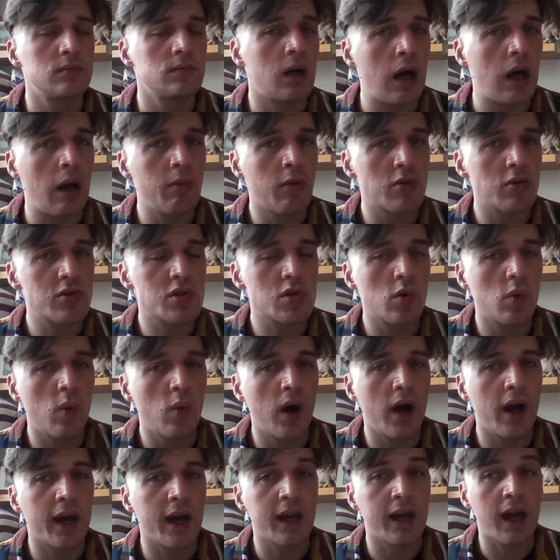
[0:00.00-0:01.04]
I'm not sure
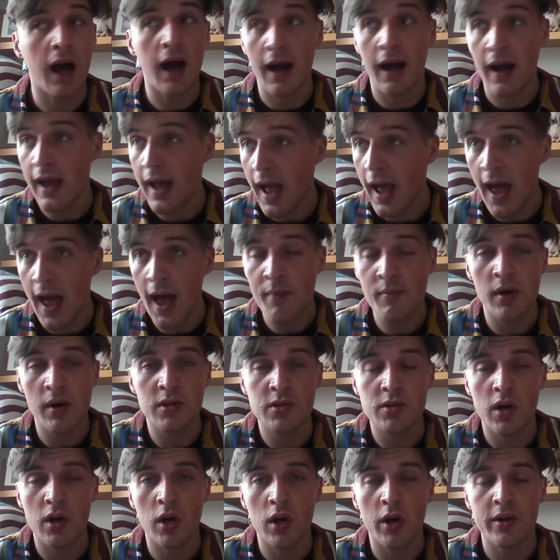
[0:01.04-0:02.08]
why. I am
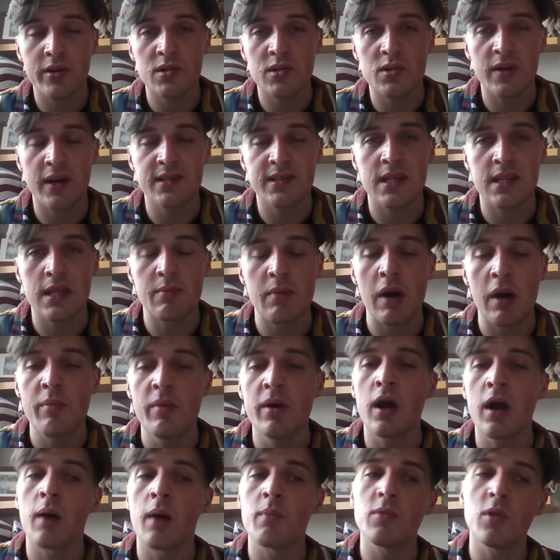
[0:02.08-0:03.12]
under a lot of stress at the
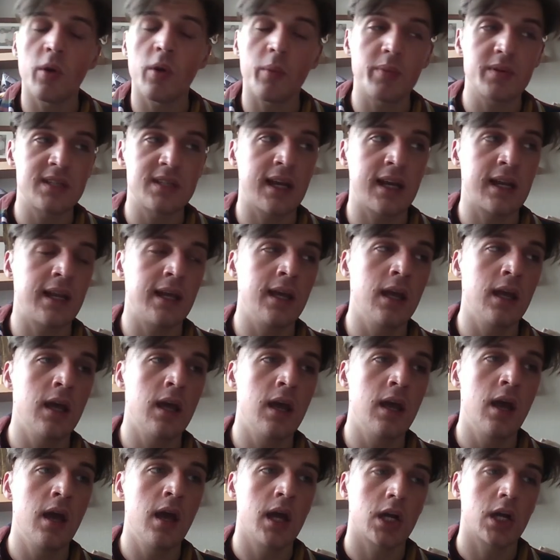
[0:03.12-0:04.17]
moment. I'm not particularly
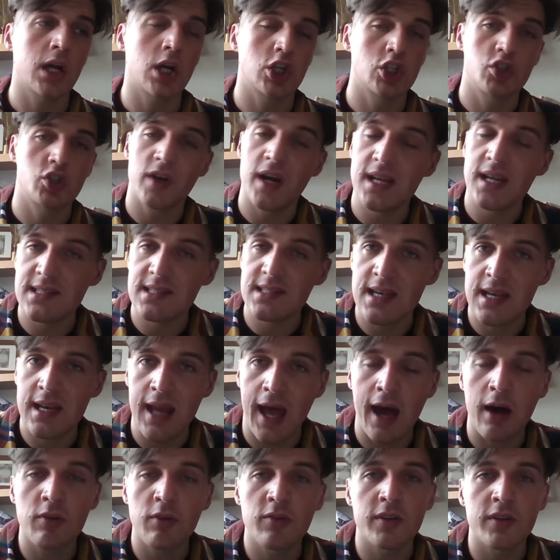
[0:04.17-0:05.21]
great in
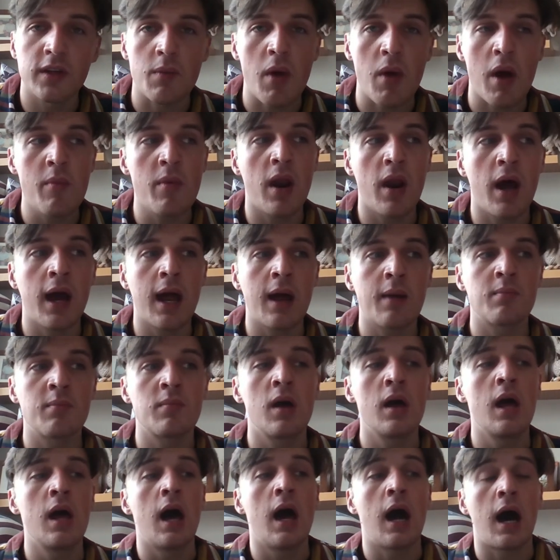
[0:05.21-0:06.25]
health at the moment. I am.
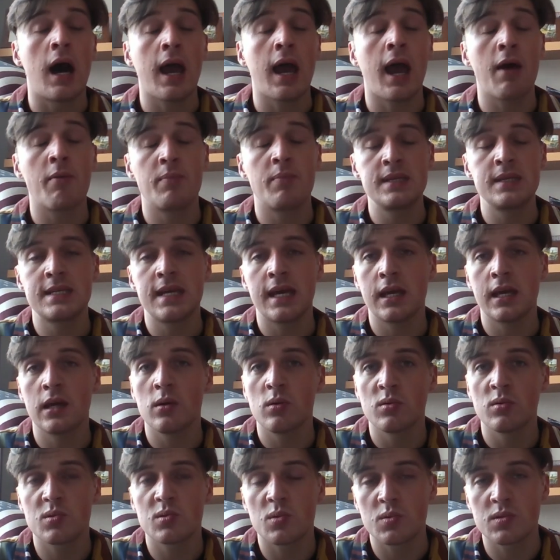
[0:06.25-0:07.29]
I have been taking
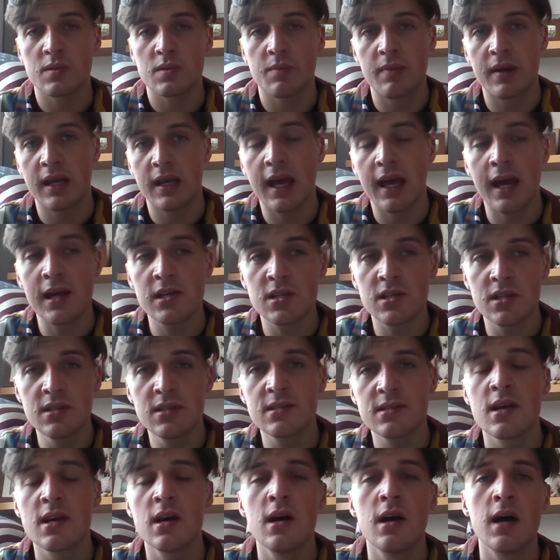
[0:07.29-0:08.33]
all sorts of
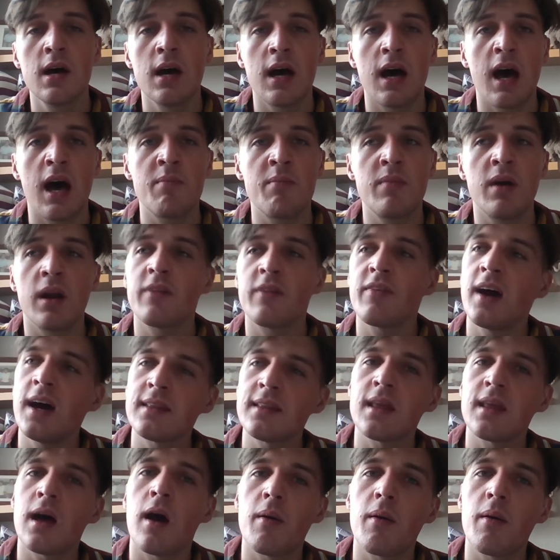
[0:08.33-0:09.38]
medications, um, and I've had
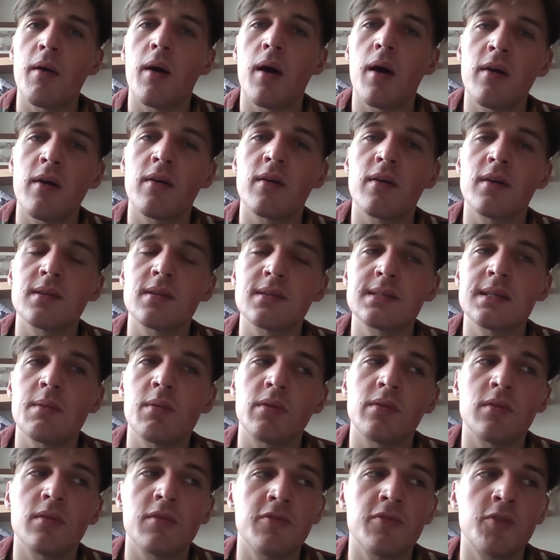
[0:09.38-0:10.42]
that similar
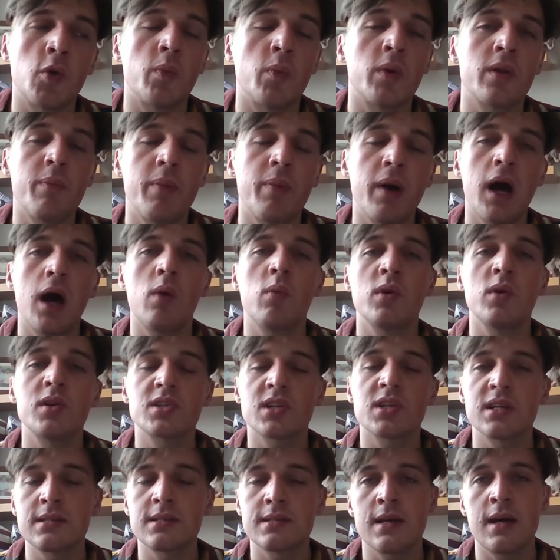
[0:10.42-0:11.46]
in the fall. But the part which
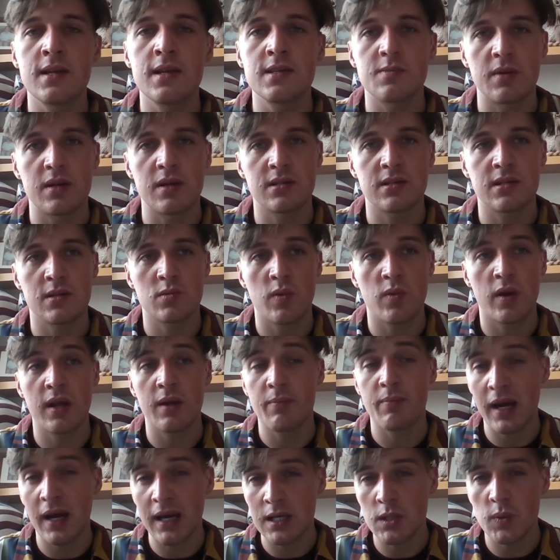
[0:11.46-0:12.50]
concerns me is just when
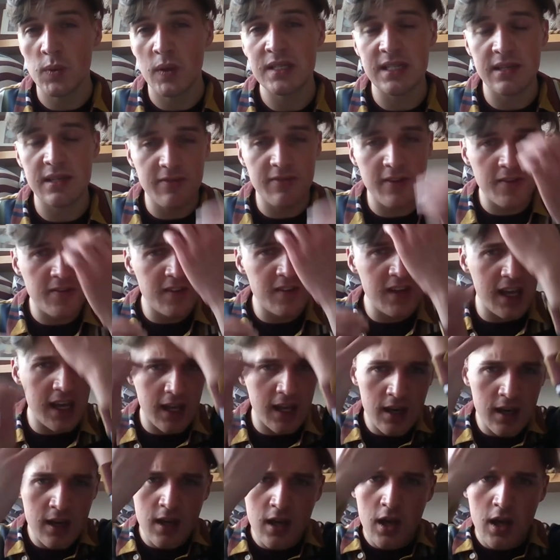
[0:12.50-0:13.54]
back in
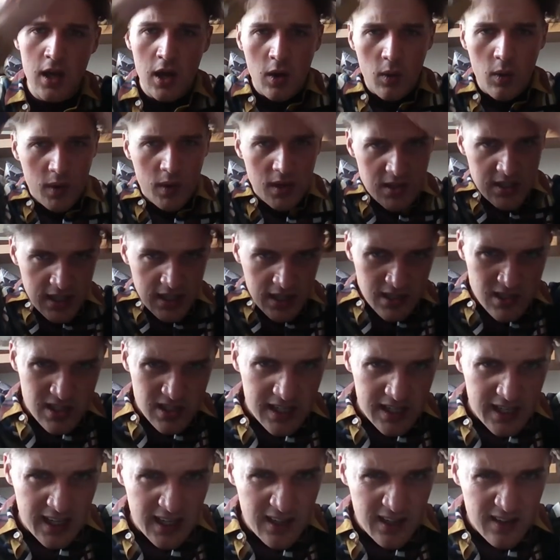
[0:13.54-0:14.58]
2015, which
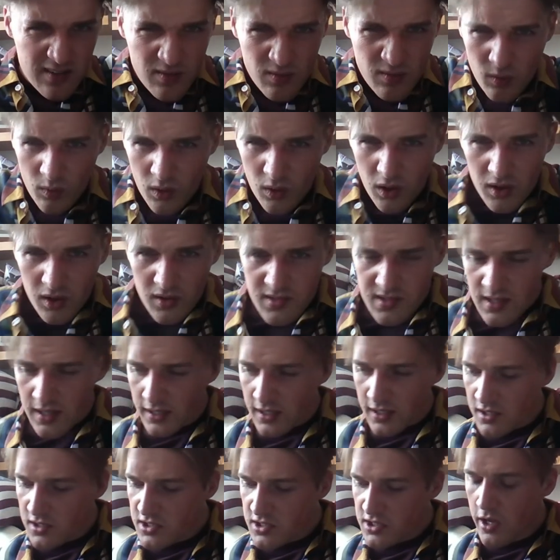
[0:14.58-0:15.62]
actually was, and I
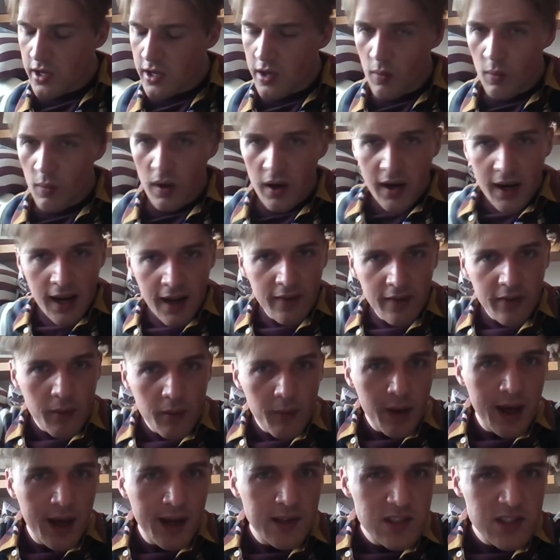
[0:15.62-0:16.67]
can show you where I have the
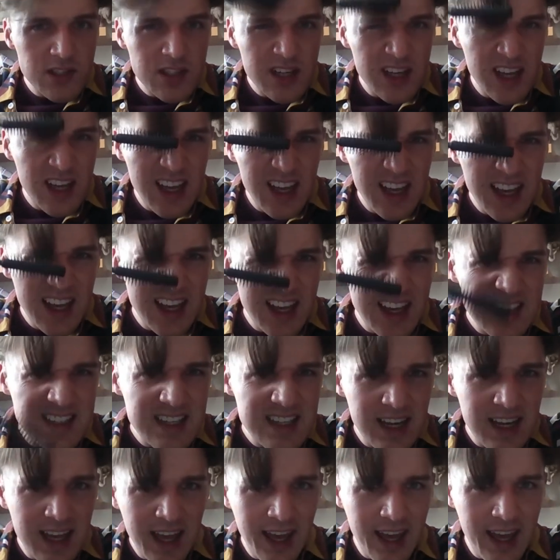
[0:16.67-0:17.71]
patch, is
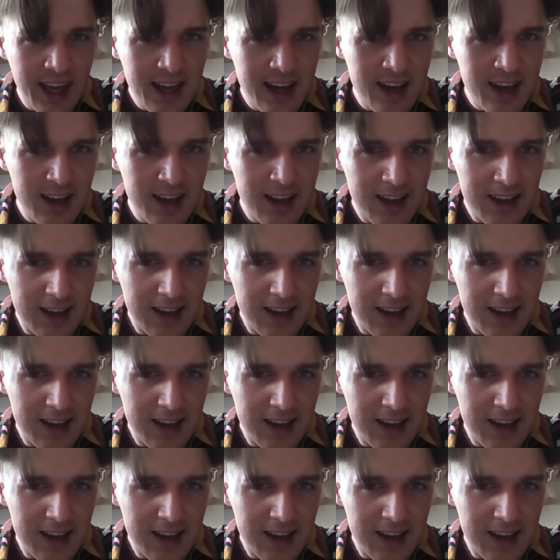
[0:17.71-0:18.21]
in here.